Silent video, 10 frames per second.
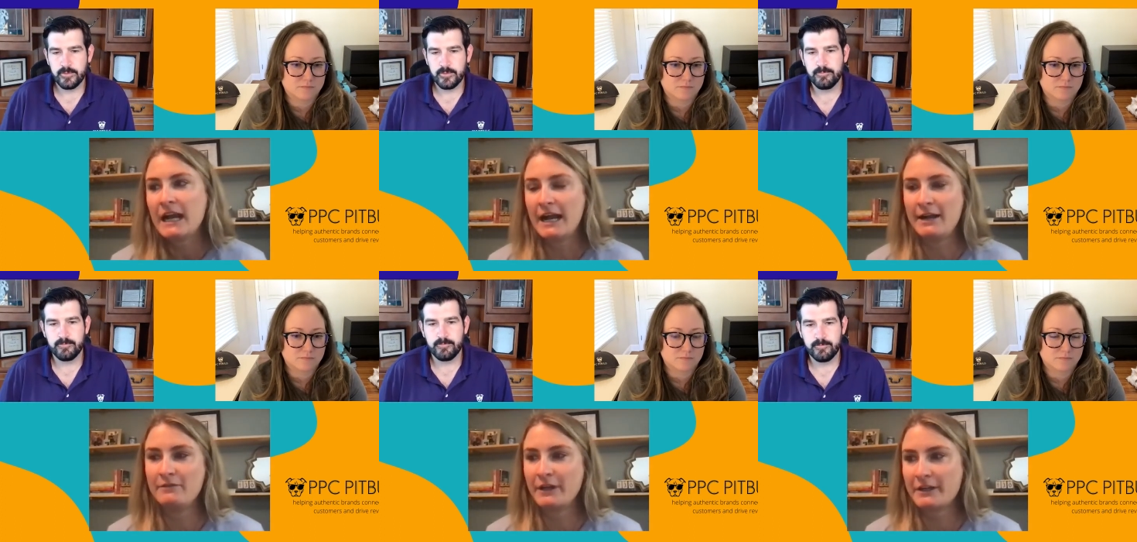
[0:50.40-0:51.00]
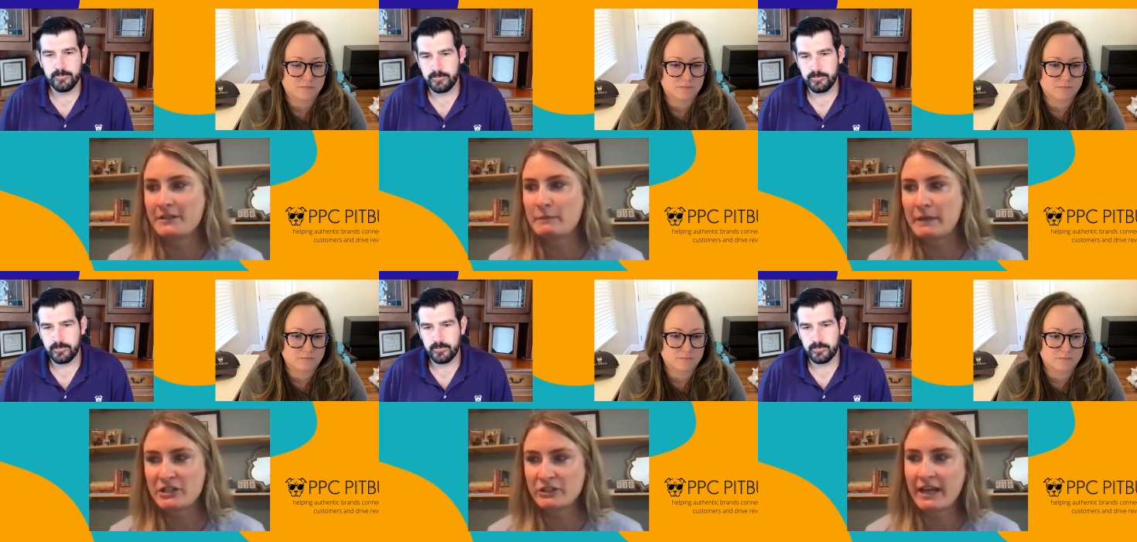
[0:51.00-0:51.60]
Speaker 1: um, very
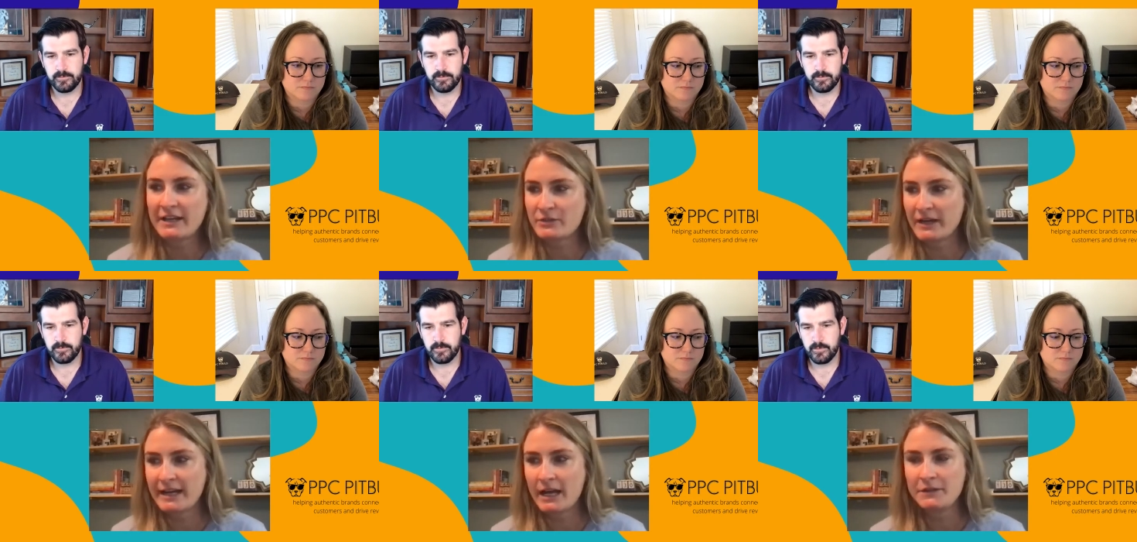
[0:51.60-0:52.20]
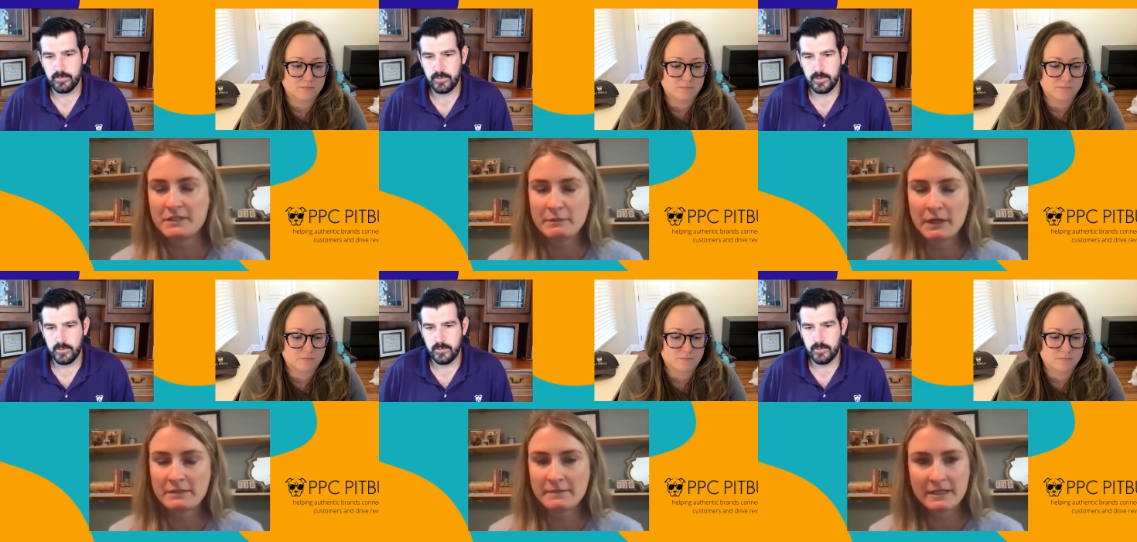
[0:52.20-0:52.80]
specialized right now in small
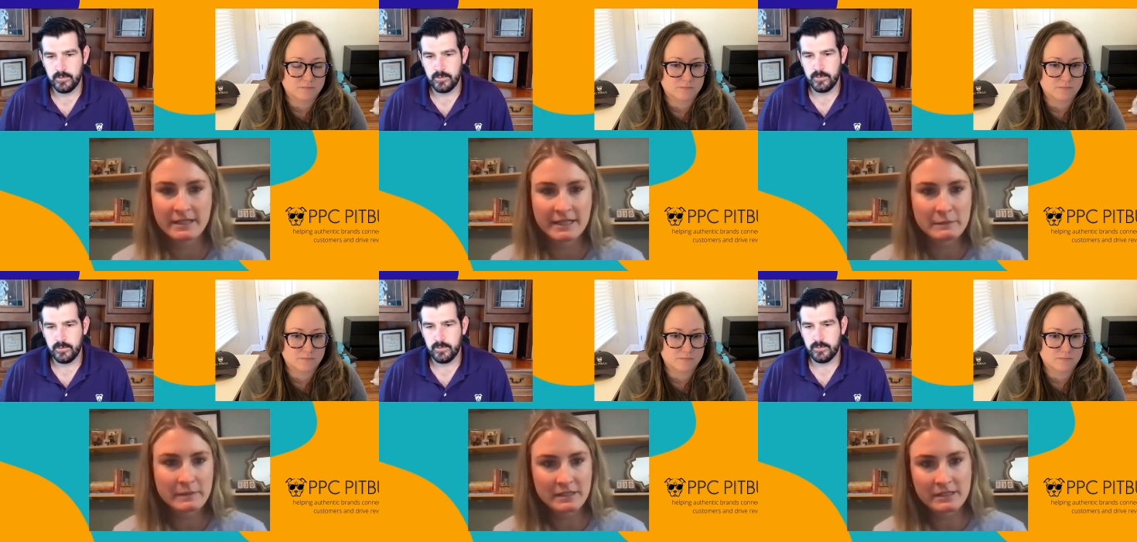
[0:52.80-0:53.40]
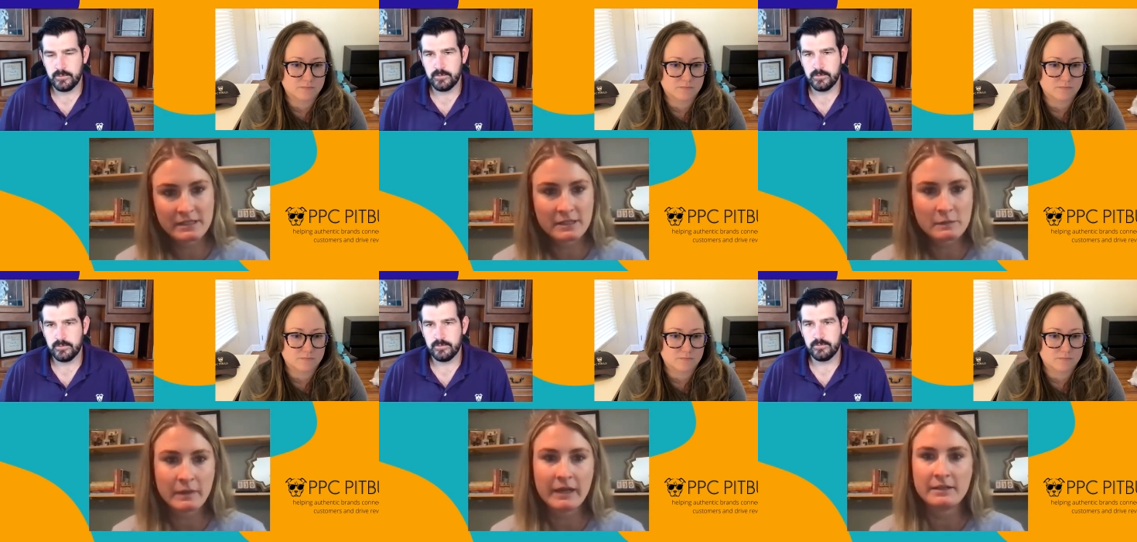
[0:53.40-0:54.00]
to mid sized businesses,
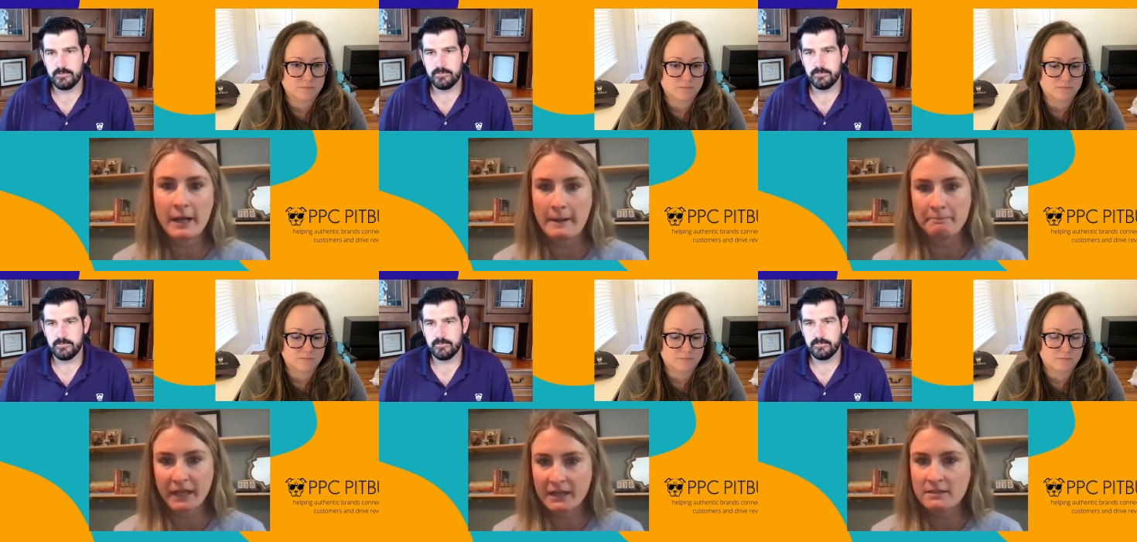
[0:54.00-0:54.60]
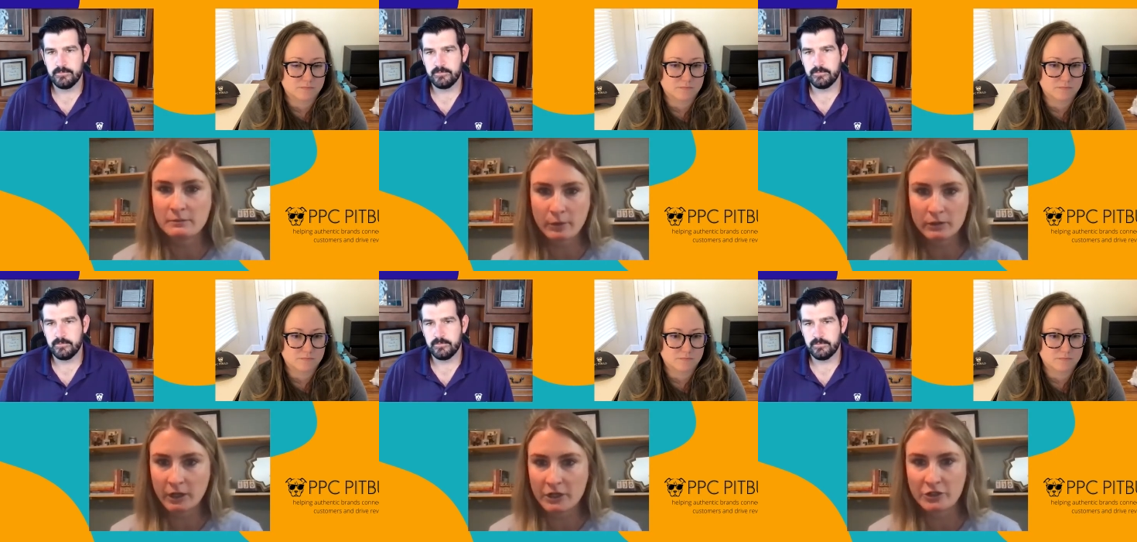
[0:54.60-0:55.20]
but um, can support
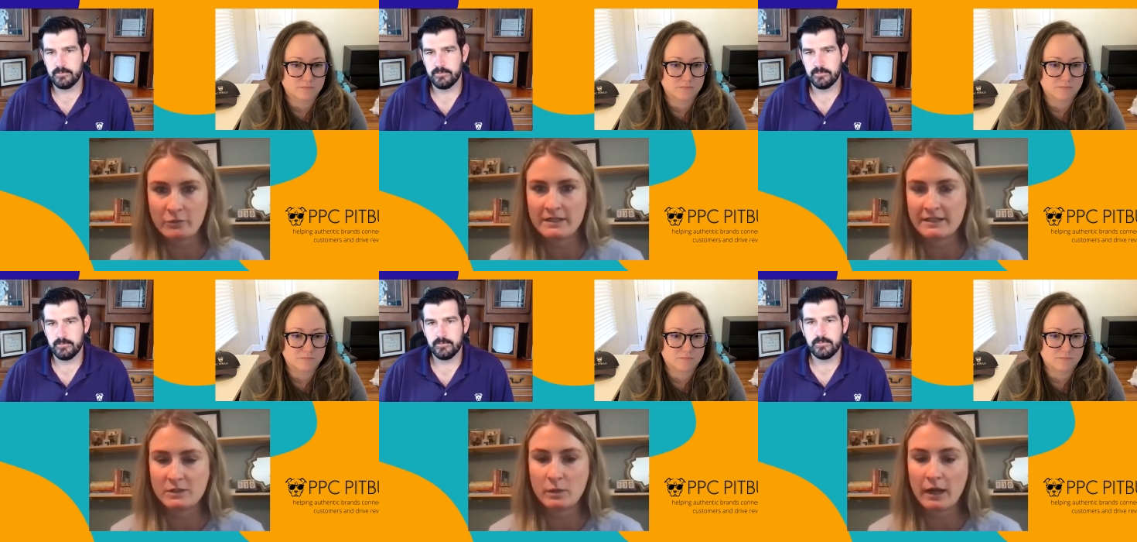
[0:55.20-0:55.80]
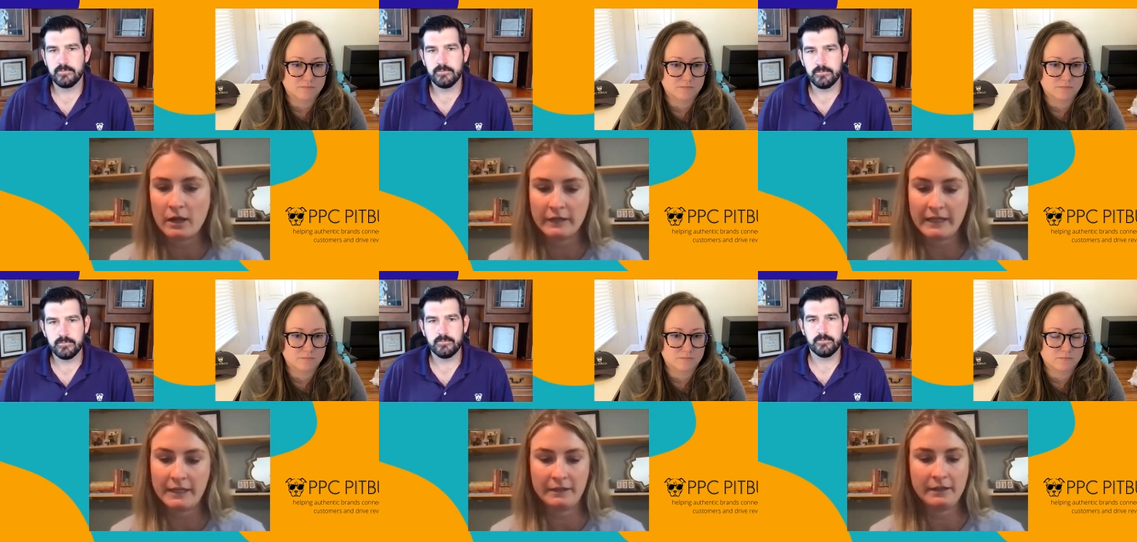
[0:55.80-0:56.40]
larger ones as well
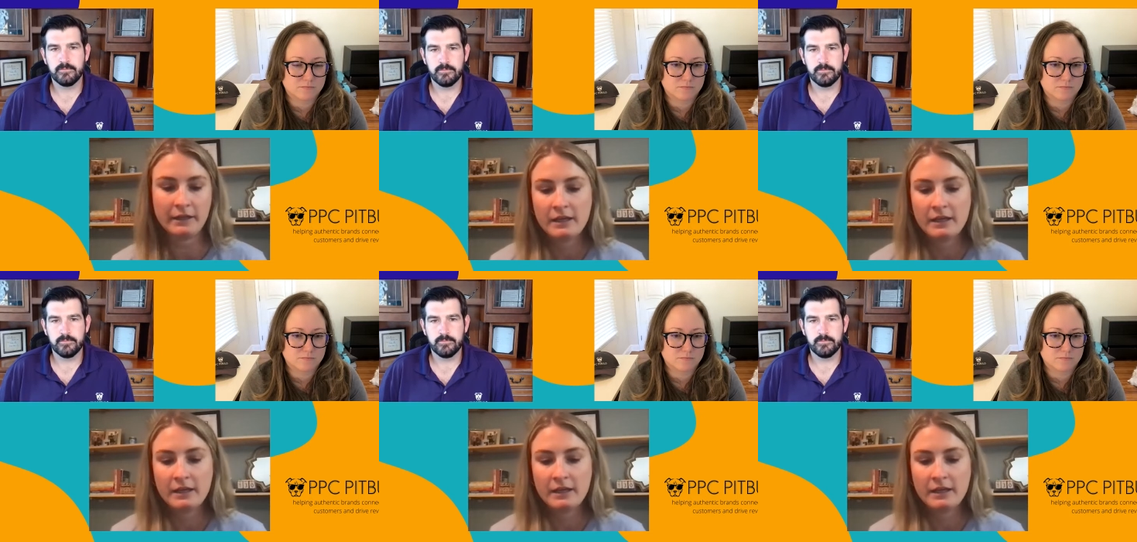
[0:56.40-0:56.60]
in